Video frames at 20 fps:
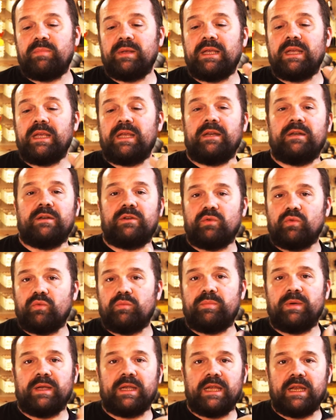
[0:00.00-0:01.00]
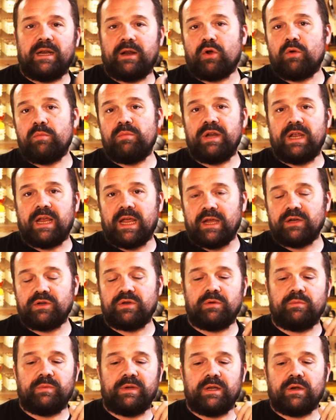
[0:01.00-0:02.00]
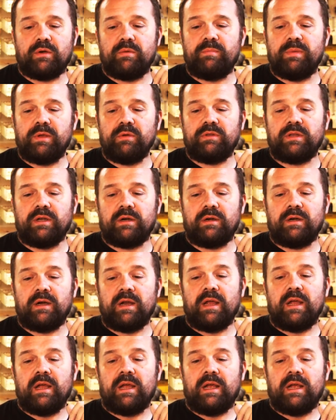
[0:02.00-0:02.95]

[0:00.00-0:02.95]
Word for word: begin to begin a communication with the computer.